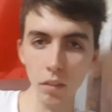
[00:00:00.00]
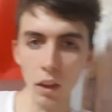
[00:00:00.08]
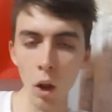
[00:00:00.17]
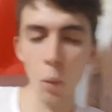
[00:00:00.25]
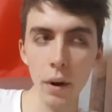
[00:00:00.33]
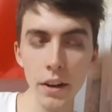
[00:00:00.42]

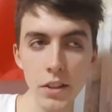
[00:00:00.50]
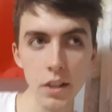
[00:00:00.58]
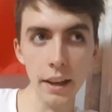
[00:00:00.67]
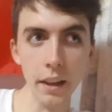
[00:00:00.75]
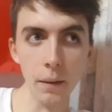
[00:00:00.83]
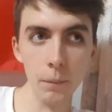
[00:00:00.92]
Where it's
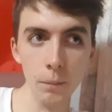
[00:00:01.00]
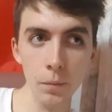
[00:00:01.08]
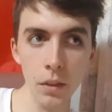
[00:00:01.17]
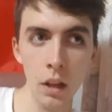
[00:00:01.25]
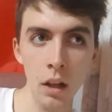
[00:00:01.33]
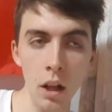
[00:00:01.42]
like
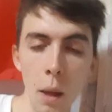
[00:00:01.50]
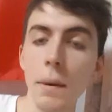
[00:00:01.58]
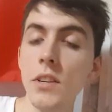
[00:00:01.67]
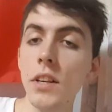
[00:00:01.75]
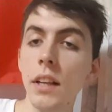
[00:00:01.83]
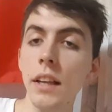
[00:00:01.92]

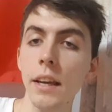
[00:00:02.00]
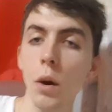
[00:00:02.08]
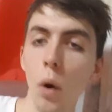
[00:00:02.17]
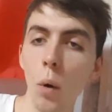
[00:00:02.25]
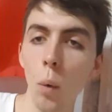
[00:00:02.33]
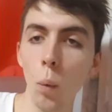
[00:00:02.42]
basically
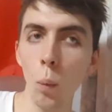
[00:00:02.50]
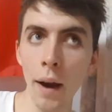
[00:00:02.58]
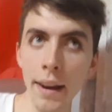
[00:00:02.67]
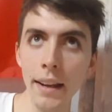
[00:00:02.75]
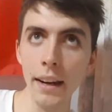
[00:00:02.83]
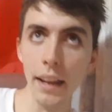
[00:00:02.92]

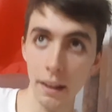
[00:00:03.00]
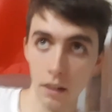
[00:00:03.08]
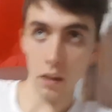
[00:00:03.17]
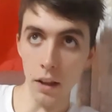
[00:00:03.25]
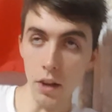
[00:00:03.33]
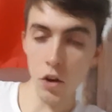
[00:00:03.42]
when in
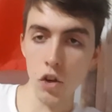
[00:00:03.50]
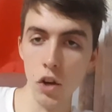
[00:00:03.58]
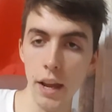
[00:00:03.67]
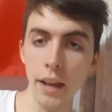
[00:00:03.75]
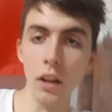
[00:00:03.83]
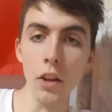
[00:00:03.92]
English
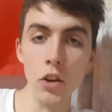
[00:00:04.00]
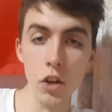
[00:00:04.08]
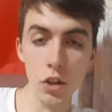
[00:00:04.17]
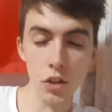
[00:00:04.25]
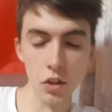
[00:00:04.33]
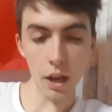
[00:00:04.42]

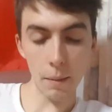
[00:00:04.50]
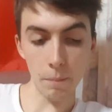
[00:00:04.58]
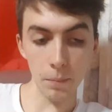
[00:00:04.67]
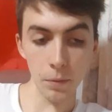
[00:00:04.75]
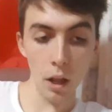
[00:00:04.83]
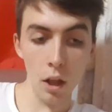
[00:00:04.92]
is
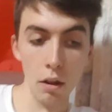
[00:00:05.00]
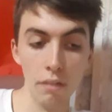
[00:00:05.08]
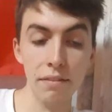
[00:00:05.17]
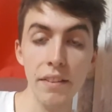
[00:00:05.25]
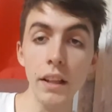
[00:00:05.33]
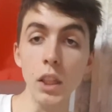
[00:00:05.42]

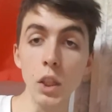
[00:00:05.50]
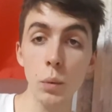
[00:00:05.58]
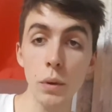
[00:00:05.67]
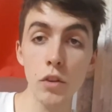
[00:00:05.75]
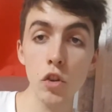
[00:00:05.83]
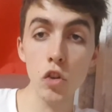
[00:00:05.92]
filled
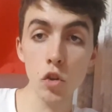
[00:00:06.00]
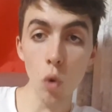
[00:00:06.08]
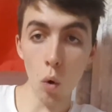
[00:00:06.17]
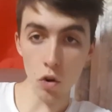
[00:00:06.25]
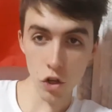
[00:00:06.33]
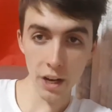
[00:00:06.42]
with
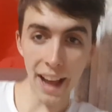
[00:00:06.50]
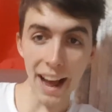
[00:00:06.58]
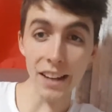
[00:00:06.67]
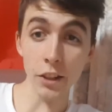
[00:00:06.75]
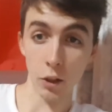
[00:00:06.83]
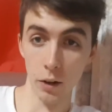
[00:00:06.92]
staunch
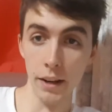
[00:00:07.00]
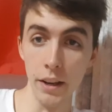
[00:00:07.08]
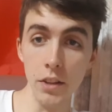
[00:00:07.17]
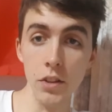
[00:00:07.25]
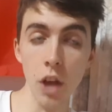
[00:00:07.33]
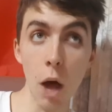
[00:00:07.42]

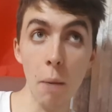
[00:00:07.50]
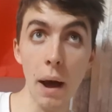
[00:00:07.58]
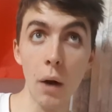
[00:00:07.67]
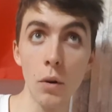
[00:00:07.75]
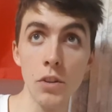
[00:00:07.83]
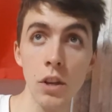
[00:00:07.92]
categories
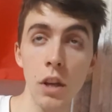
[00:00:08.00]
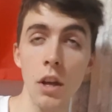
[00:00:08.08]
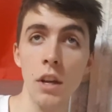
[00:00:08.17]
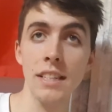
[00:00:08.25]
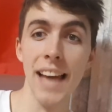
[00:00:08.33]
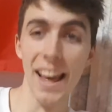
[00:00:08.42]
about
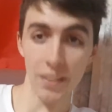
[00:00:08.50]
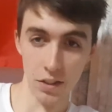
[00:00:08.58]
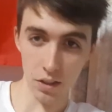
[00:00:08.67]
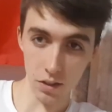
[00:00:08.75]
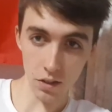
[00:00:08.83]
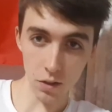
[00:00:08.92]

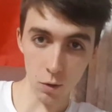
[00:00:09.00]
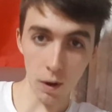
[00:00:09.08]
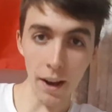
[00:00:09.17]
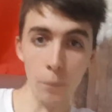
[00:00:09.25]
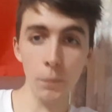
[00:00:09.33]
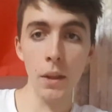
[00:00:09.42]
tenses,
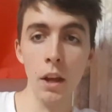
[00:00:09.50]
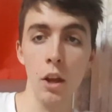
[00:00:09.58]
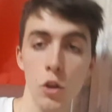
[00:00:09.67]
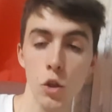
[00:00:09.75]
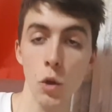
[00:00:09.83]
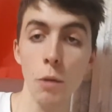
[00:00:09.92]
right?
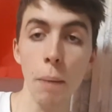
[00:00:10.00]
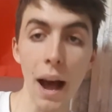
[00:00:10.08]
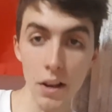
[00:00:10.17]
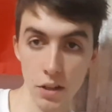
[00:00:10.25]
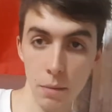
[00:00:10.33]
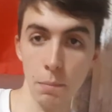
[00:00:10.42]
So the
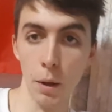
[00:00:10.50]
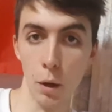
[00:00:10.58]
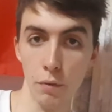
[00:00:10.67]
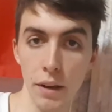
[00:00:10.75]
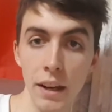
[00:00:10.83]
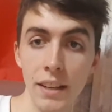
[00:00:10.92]
past
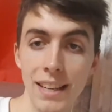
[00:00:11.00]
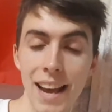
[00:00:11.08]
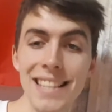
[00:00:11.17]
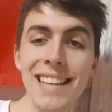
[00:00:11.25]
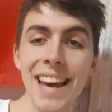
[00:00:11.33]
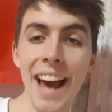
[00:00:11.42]
imperfect,
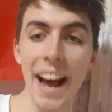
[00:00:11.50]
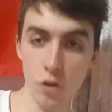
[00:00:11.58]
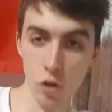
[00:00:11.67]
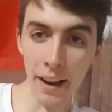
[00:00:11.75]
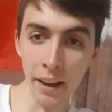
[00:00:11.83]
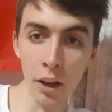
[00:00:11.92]
yesterday I
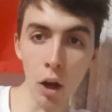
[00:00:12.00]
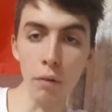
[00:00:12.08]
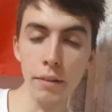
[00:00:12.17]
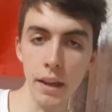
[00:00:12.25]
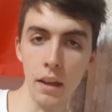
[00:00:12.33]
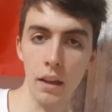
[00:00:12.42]
drank
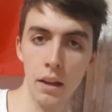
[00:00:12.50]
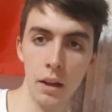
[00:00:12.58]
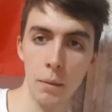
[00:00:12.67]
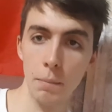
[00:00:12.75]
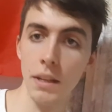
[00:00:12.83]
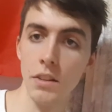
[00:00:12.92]
coffee,
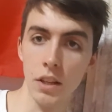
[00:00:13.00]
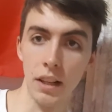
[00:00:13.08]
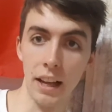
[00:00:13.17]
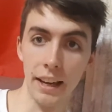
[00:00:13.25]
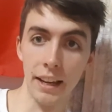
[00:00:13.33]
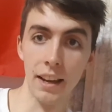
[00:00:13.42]
means that
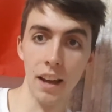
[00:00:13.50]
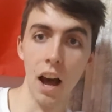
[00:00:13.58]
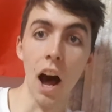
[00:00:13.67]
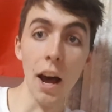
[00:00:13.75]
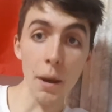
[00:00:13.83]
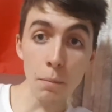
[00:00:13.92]
like
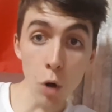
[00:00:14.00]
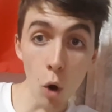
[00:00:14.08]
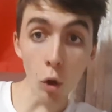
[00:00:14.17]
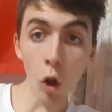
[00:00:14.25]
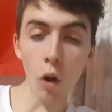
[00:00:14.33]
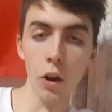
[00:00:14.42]
I am no
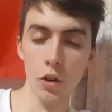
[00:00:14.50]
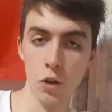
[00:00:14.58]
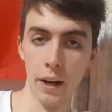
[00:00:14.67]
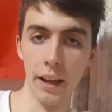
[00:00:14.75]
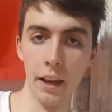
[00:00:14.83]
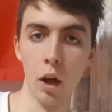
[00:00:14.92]
longer
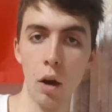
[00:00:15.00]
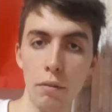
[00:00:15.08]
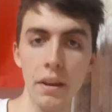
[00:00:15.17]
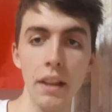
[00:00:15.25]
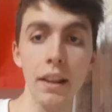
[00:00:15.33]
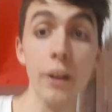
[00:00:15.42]
drinking
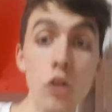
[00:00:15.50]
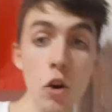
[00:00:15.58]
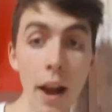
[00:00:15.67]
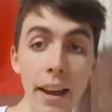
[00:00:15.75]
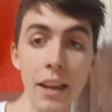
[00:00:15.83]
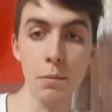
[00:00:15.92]
coffee. Like
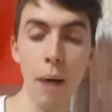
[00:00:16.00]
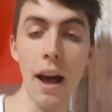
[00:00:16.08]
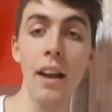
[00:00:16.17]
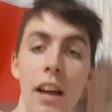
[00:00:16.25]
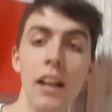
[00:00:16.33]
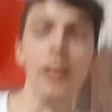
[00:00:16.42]
drank is
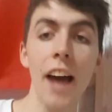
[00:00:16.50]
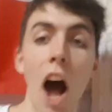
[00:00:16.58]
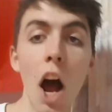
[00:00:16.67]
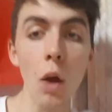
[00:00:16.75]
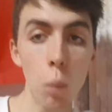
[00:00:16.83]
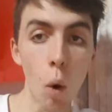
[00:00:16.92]
pa like
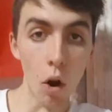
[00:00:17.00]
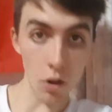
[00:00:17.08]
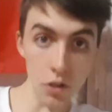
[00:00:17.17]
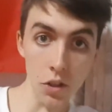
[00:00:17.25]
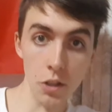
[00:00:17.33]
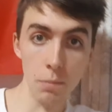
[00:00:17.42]
I
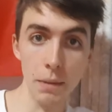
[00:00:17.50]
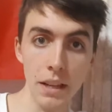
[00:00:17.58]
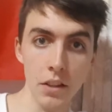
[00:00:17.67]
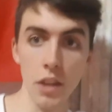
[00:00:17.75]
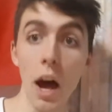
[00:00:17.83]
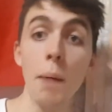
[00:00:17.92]
was
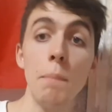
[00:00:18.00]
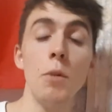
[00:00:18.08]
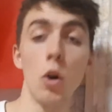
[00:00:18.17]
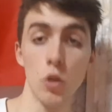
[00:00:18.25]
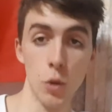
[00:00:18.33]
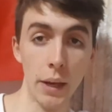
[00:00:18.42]
means that I'm
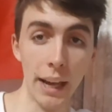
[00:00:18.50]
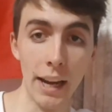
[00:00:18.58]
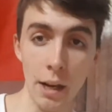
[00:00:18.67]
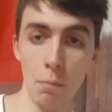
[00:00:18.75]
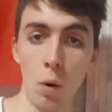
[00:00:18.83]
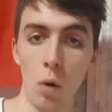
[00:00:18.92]
not doing it
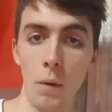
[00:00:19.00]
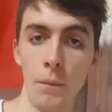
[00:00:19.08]
anymore.